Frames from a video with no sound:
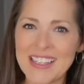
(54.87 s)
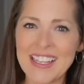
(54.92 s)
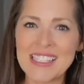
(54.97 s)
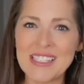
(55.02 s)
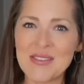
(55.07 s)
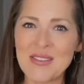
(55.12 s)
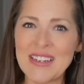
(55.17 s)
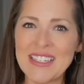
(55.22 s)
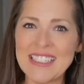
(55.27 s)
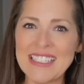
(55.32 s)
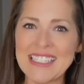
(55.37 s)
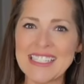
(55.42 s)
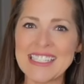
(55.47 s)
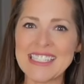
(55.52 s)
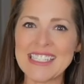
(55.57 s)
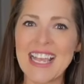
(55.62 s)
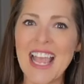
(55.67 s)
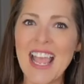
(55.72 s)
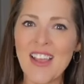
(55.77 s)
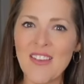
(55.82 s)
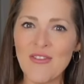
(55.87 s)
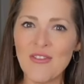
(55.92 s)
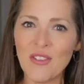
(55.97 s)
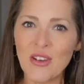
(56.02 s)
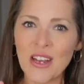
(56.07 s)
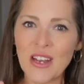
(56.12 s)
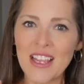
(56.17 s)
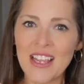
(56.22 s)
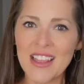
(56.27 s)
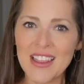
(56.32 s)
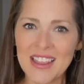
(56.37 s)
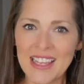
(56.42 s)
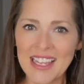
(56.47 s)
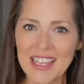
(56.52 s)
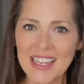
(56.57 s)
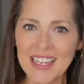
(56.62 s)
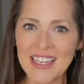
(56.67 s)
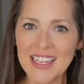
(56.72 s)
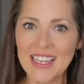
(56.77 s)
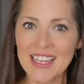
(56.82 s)
That's what it is.
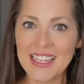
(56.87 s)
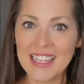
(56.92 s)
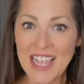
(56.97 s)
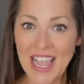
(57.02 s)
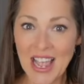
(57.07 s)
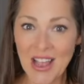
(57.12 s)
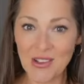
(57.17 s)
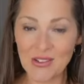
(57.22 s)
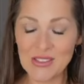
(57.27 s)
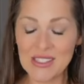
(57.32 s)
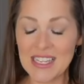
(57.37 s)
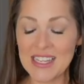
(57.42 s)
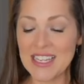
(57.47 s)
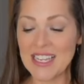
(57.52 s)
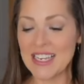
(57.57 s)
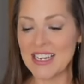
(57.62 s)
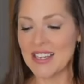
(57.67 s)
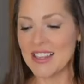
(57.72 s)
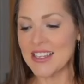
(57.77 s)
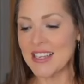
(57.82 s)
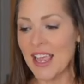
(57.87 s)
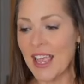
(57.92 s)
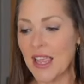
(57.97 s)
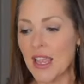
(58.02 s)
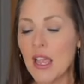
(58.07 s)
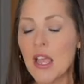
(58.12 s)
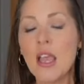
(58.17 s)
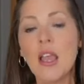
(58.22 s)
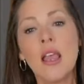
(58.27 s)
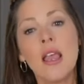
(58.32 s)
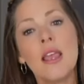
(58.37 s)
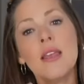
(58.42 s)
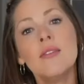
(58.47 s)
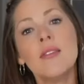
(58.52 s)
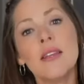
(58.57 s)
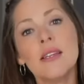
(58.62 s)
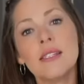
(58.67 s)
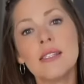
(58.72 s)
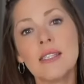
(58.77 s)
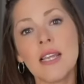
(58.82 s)
Everything counts at the end of the day. And
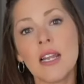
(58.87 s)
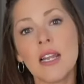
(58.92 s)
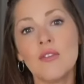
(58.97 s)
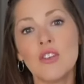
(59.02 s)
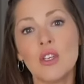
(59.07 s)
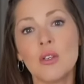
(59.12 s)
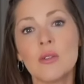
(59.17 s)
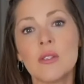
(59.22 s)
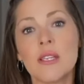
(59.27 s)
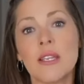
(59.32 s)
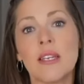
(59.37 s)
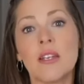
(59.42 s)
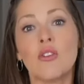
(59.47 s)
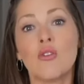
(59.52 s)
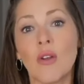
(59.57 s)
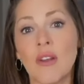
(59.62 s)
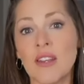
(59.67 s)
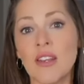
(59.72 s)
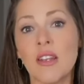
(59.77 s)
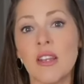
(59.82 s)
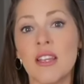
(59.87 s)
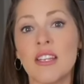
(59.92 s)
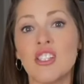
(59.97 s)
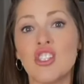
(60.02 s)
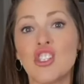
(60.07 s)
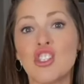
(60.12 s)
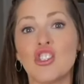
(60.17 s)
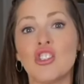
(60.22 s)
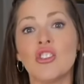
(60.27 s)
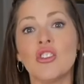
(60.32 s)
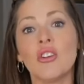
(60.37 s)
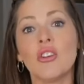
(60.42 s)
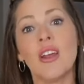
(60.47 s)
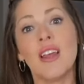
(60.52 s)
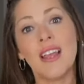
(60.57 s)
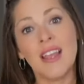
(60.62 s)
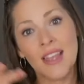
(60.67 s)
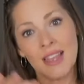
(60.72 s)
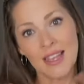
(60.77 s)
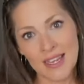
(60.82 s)
then instead of using granulated sugar,
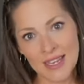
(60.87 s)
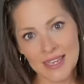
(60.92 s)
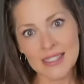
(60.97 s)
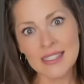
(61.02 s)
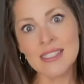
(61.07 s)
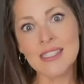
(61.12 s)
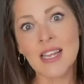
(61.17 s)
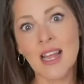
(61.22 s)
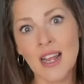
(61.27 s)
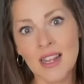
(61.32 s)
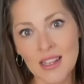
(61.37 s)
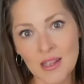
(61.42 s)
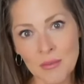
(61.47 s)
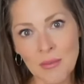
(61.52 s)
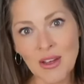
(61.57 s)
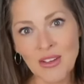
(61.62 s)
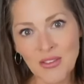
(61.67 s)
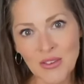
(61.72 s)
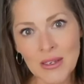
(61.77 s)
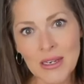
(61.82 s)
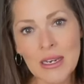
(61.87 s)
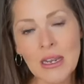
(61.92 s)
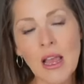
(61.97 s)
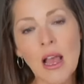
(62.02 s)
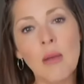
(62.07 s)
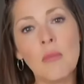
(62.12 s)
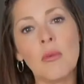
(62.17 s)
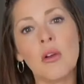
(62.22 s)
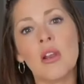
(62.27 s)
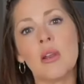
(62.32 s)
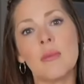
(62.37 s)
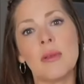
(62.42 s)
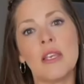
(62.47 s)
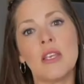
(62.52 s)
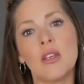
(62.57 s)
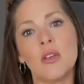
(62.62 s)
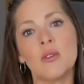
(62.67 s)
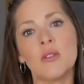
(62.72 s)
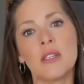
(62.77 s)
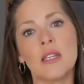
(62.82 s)
inside the muffin, I'm going to be
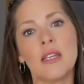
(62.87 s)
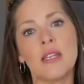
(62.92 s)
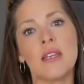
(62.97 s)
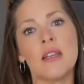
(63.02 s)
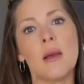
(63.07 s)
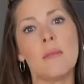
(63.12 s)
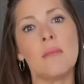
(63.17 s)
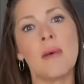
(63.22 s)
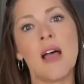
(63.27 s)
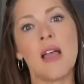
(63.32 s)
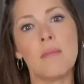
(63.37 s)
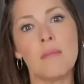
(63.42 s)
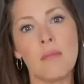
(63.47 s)
using my